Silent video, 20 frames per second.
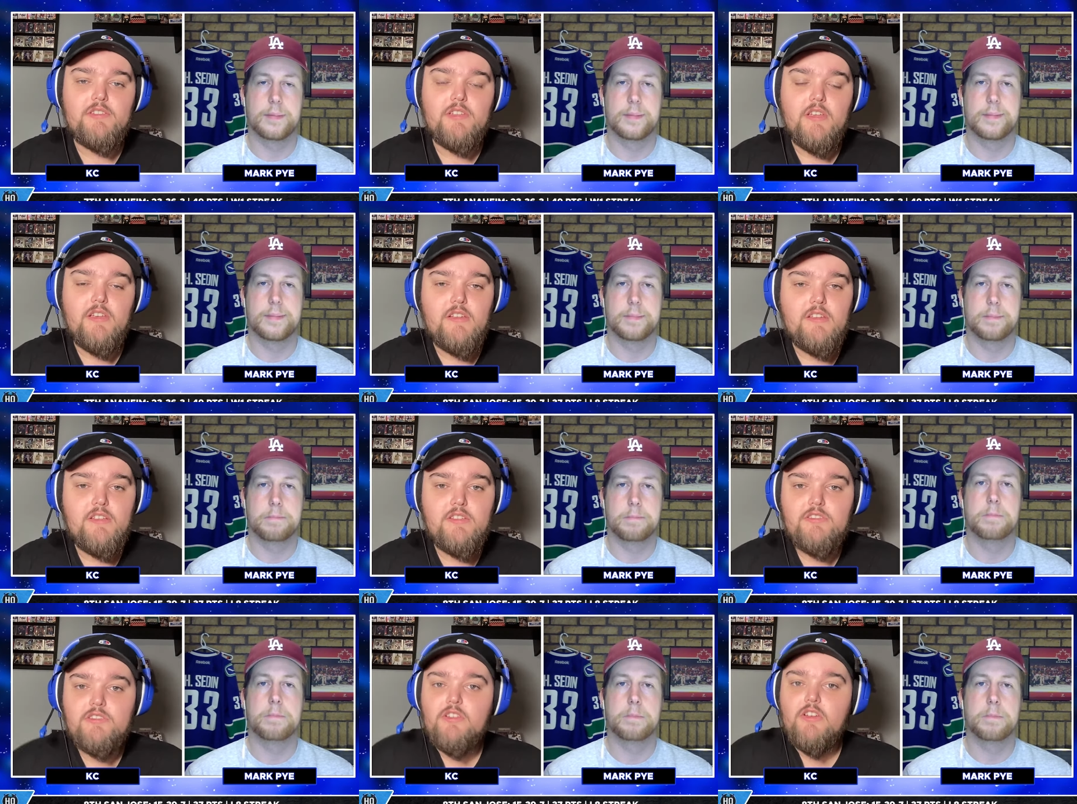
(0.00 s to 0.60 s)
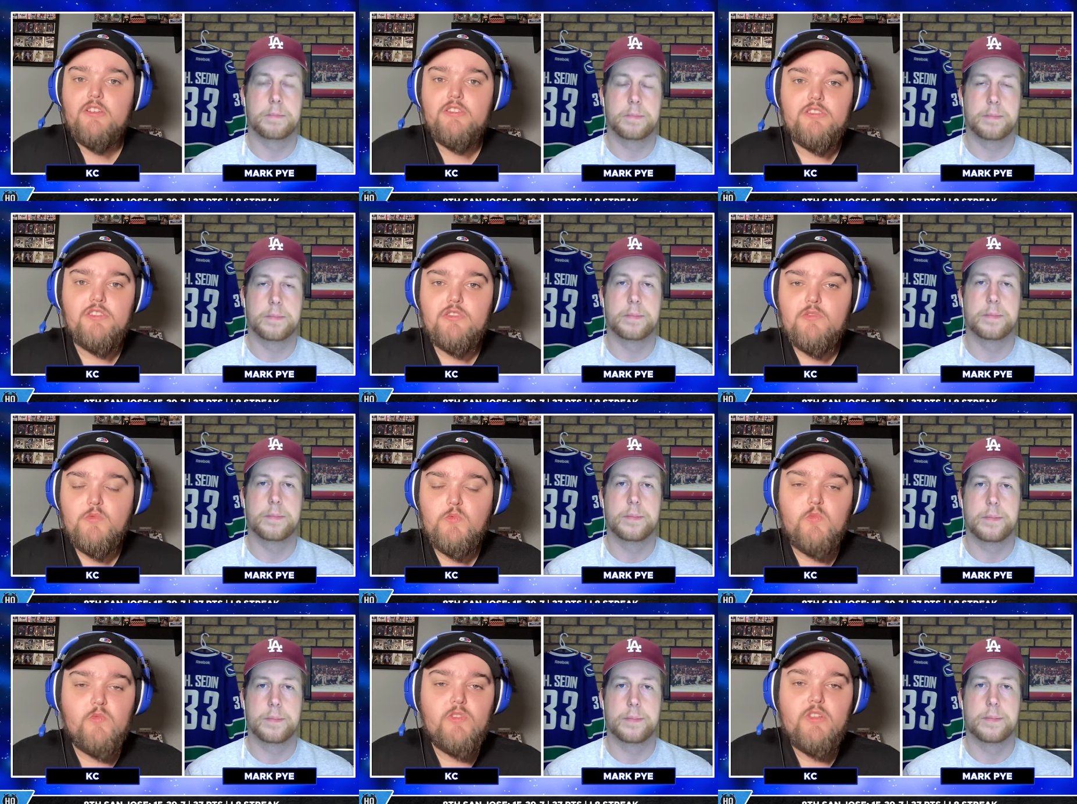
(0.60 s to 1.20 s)
Speaker 1: and this guy's
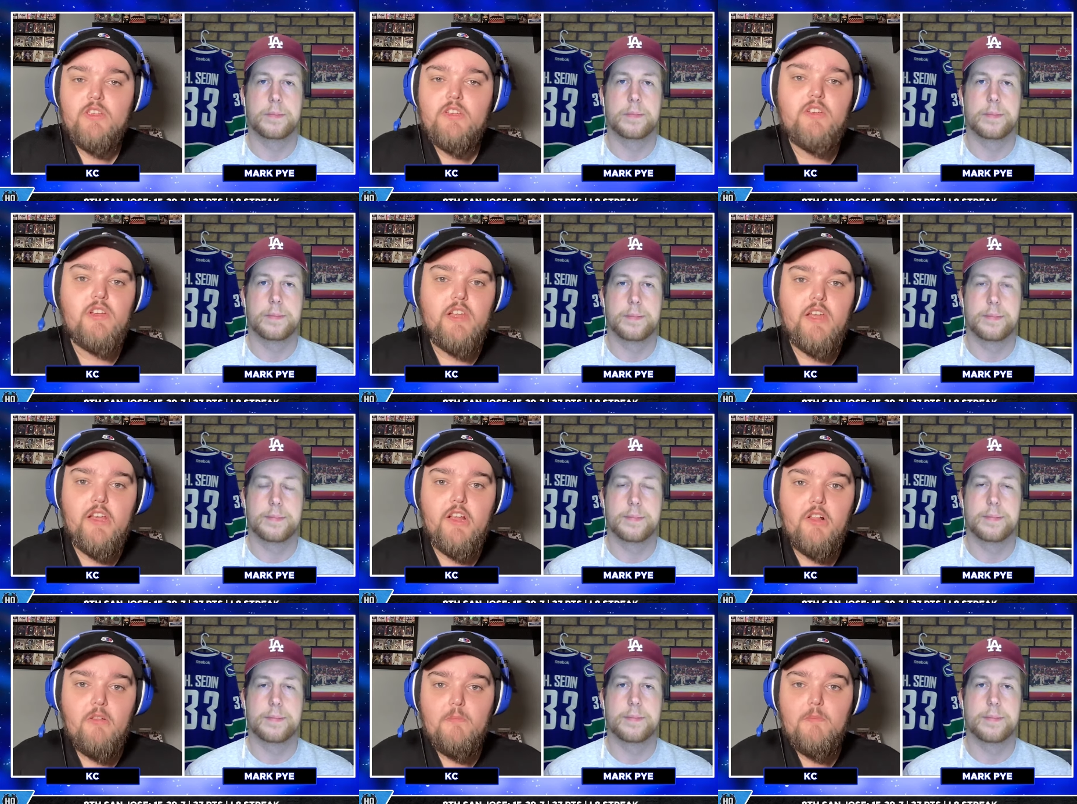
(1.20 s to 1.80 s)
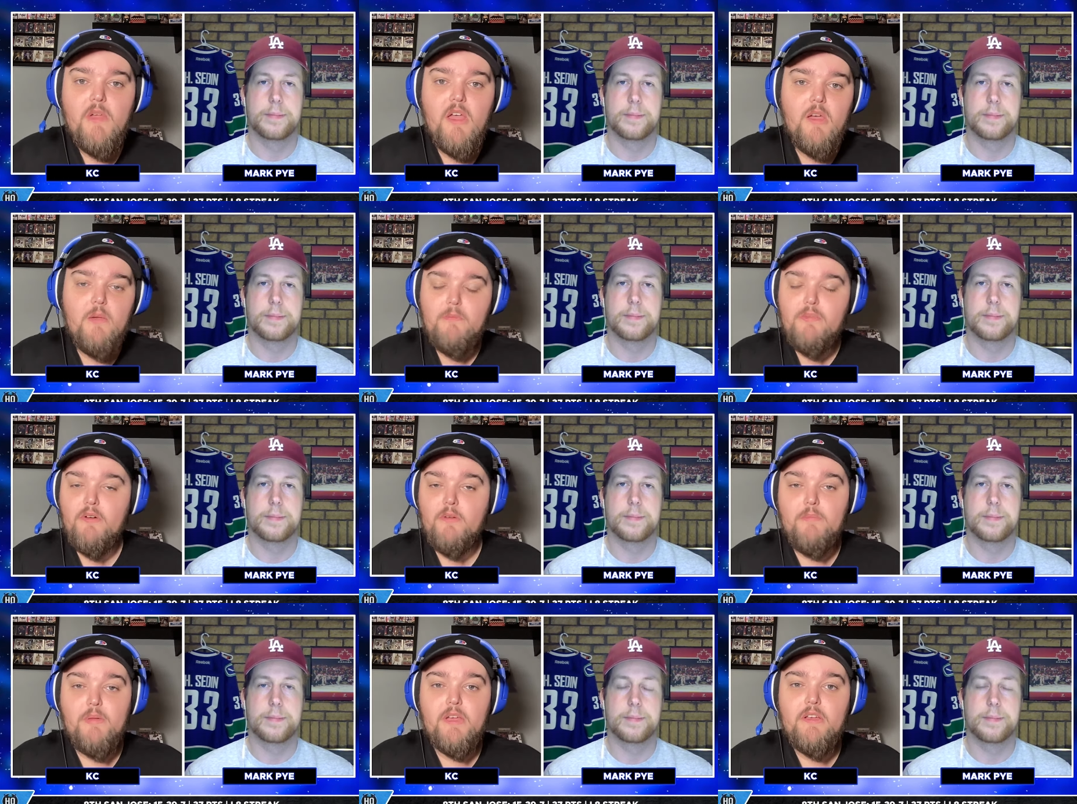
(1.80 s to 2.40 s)
just really going to help
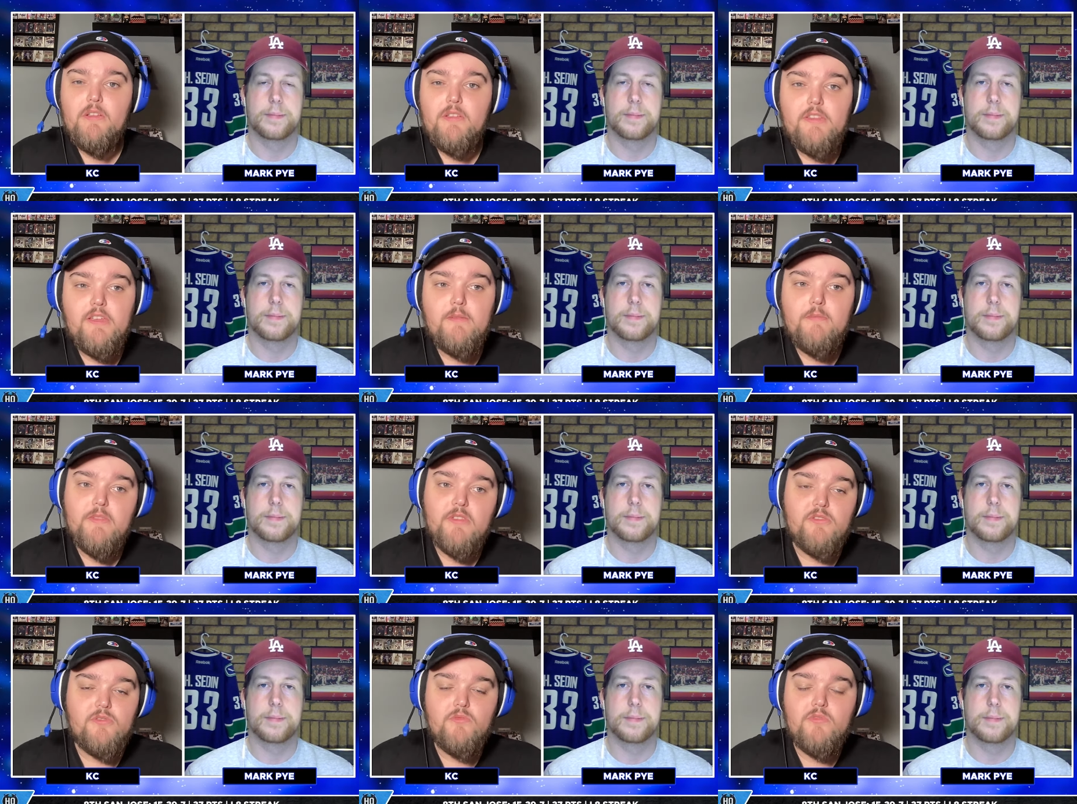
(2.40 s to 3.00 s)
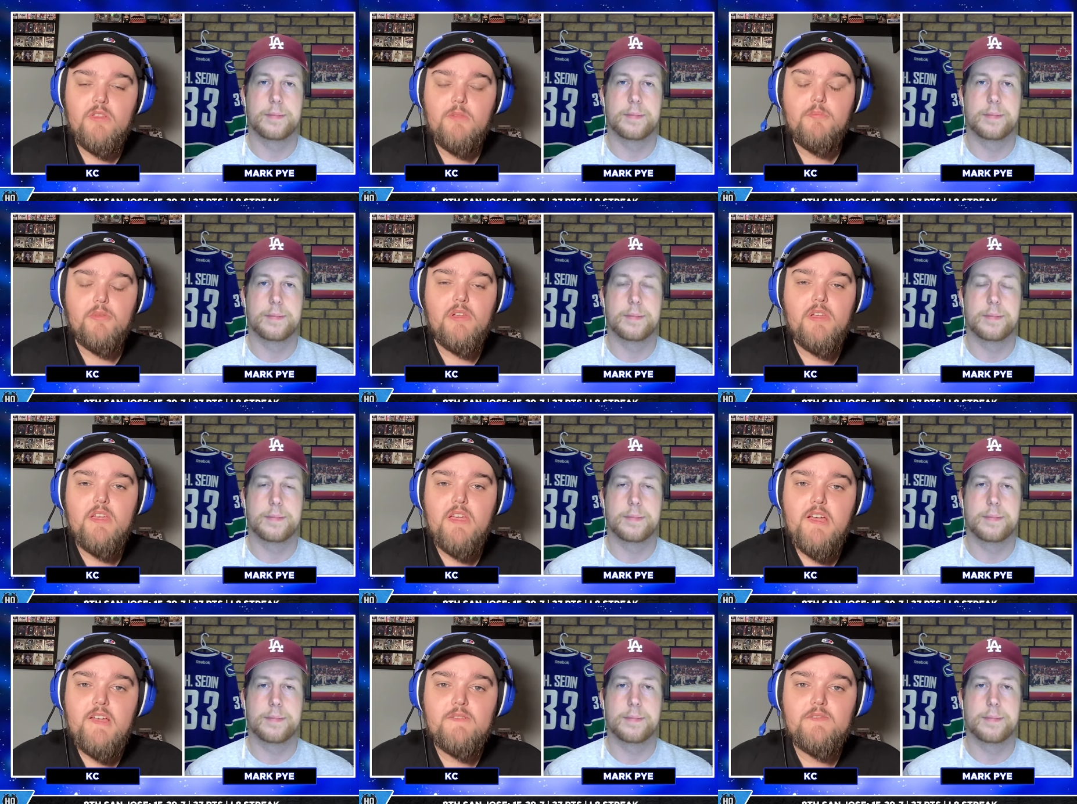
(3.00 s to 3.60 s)
propel them through the
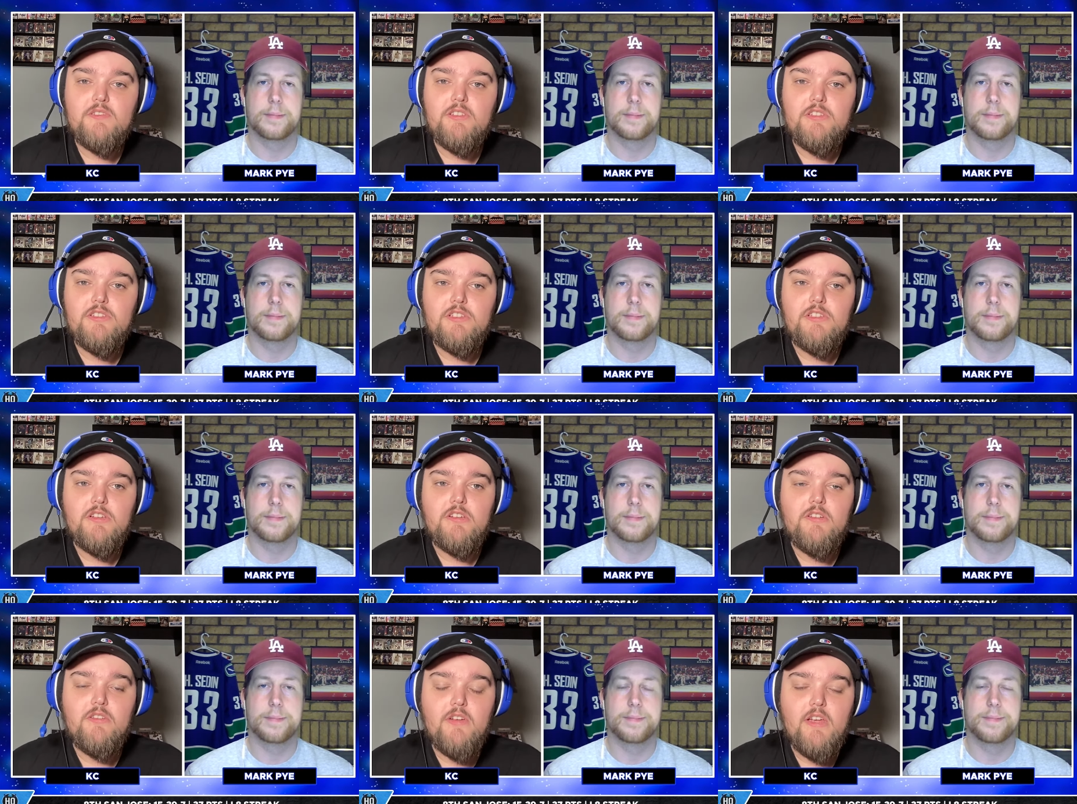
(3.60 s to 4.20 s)
playoffs this year.